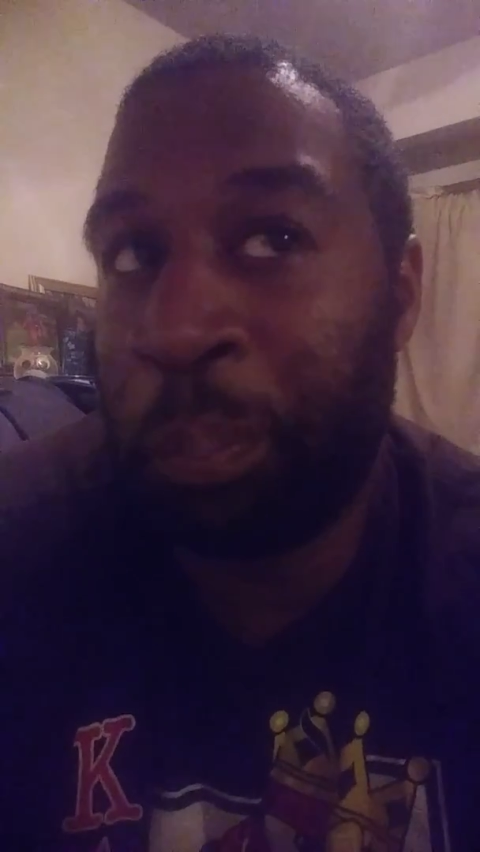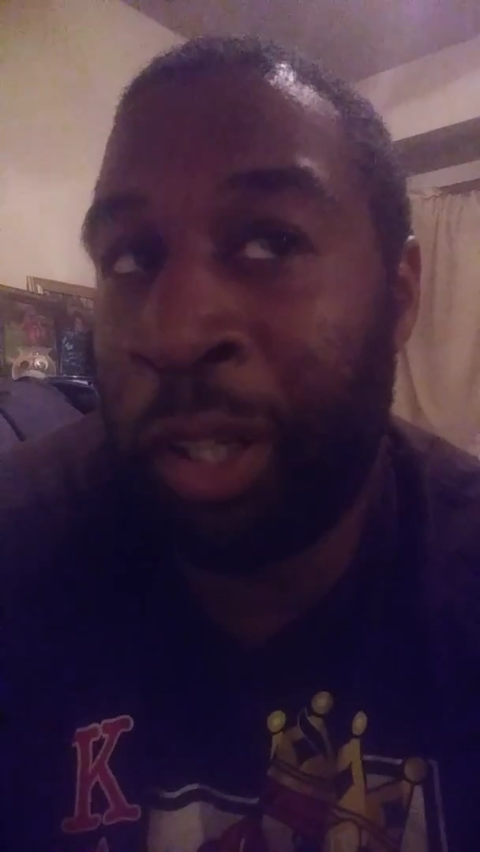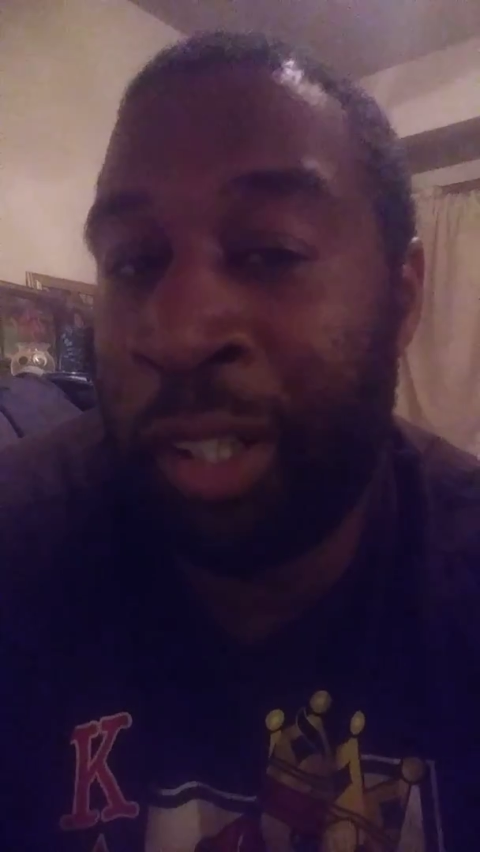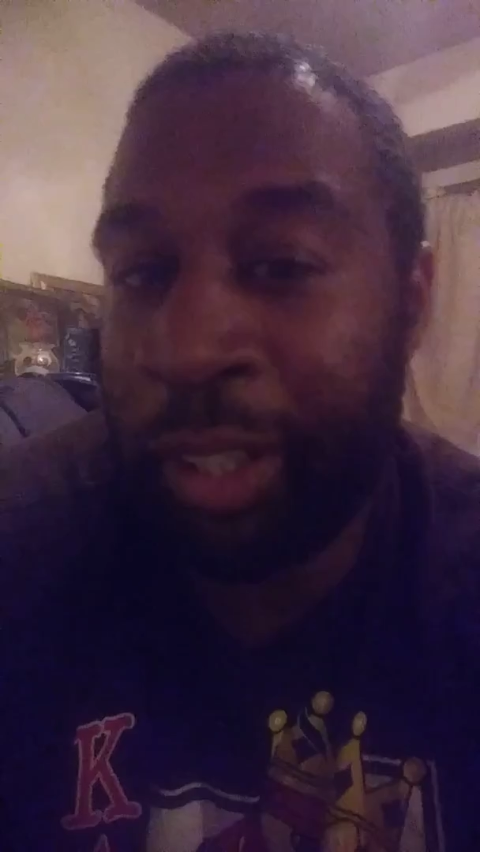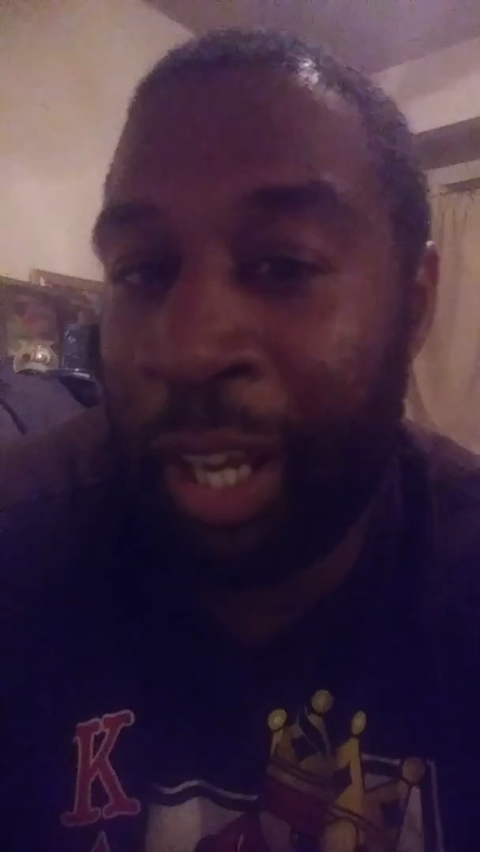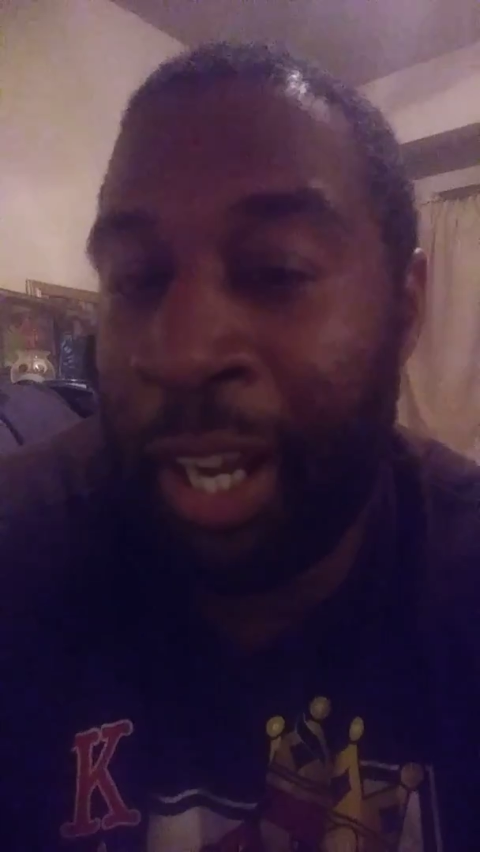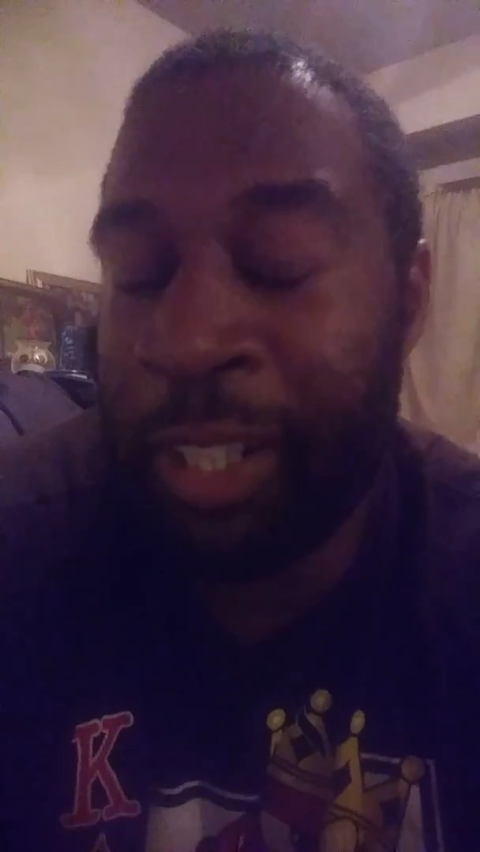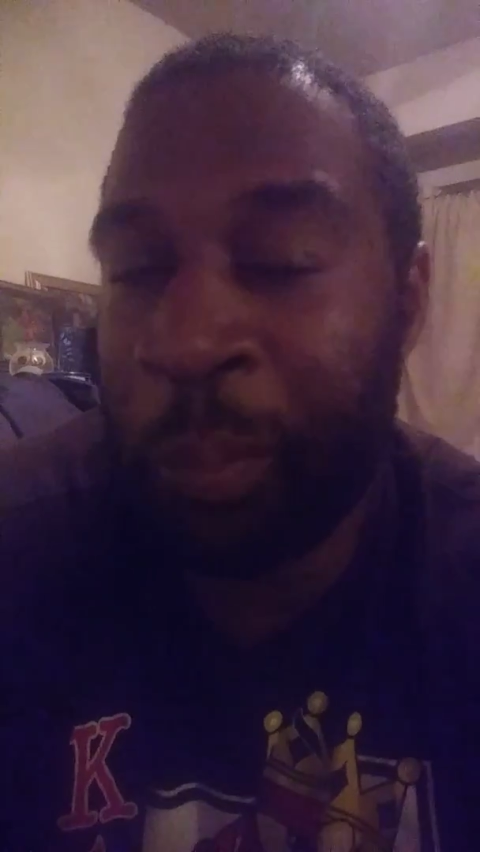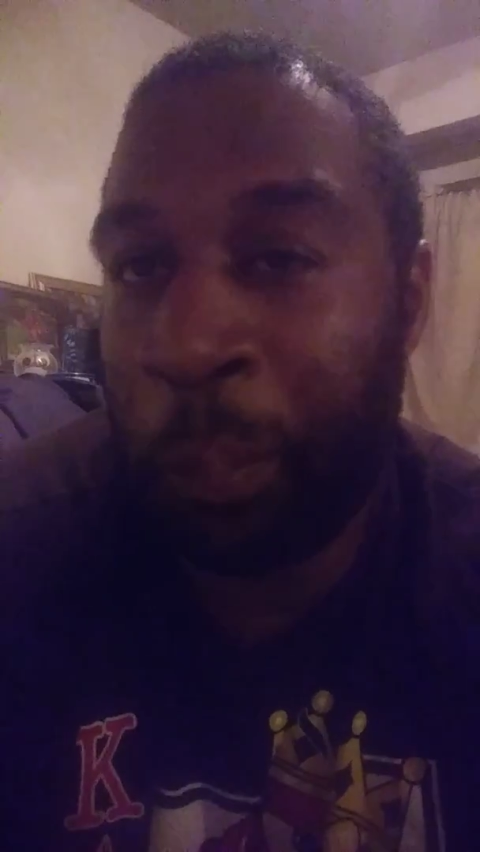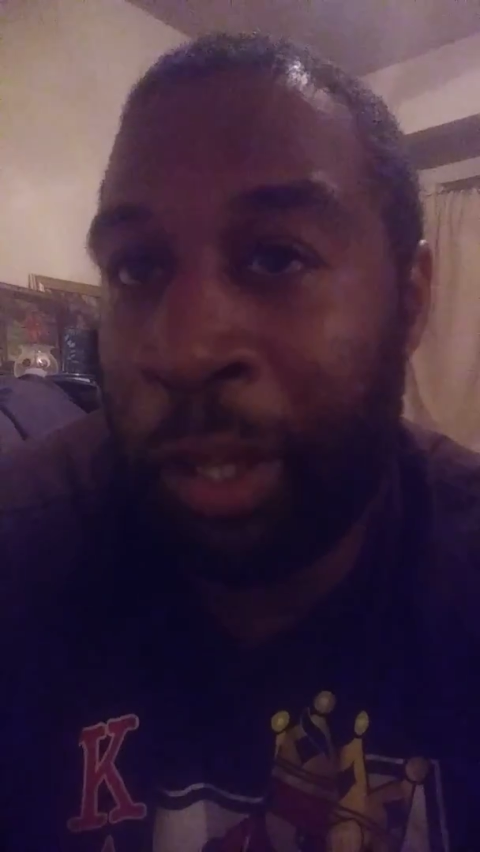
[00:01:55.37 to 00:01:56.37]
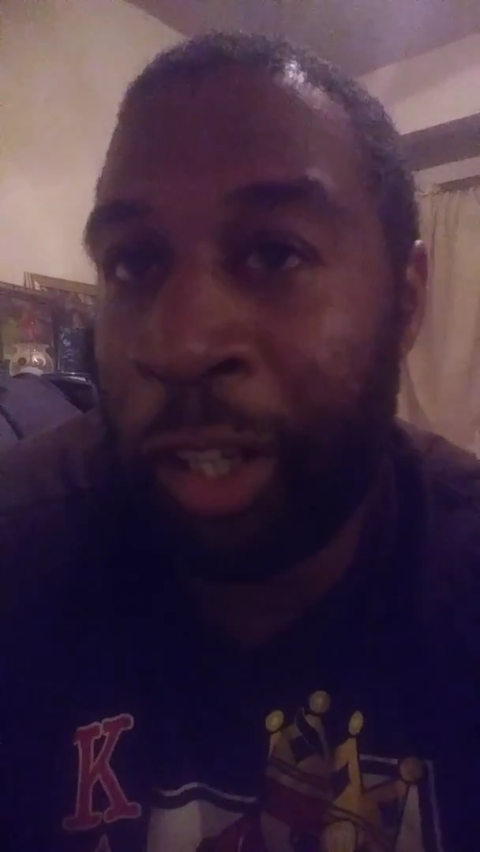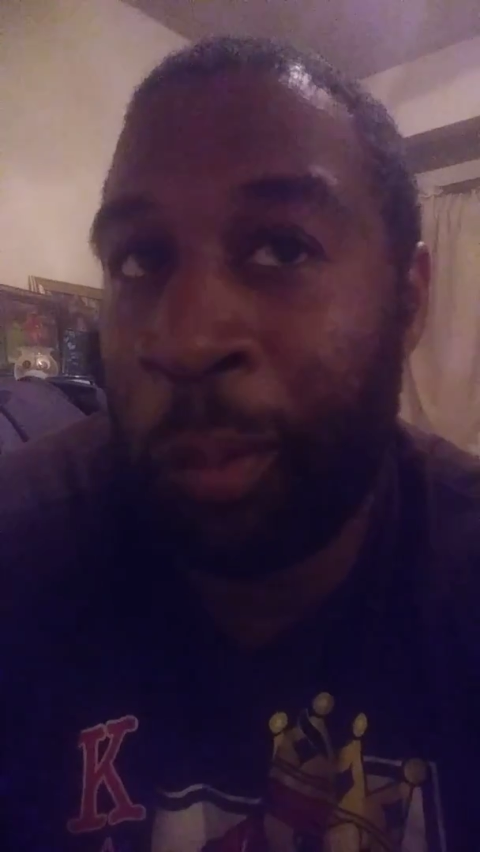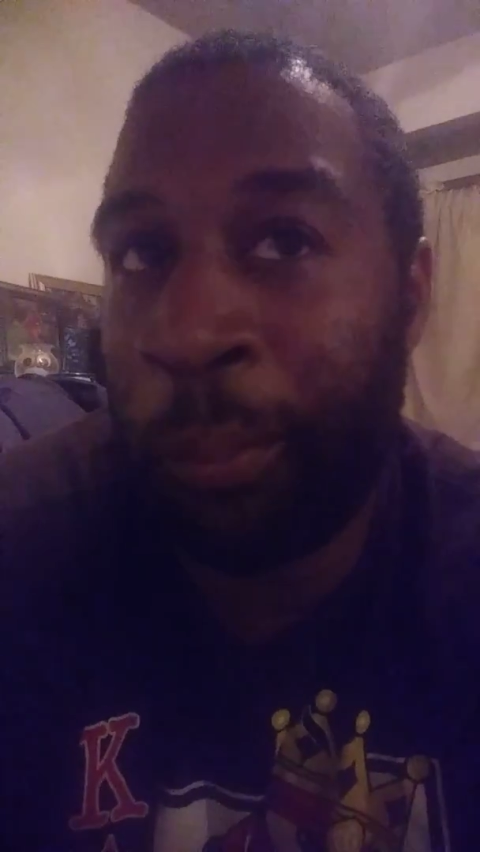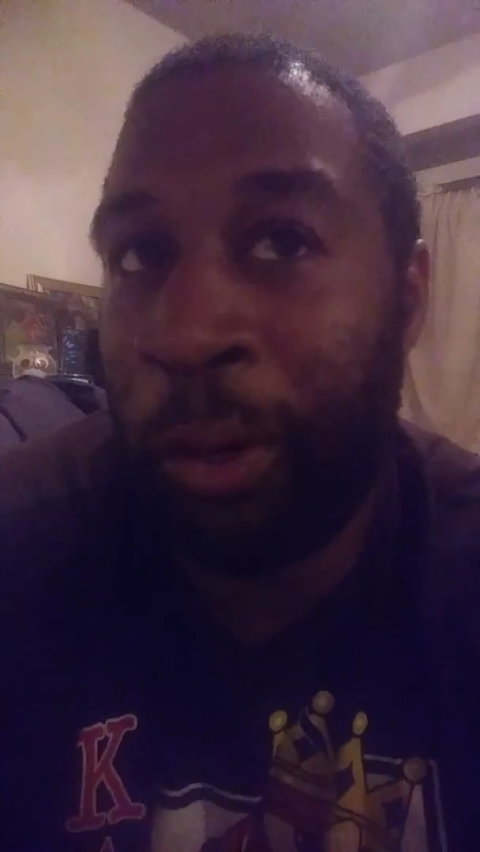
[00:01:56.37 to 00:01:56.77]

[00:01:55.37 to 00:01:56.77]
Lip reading: punk ass pickup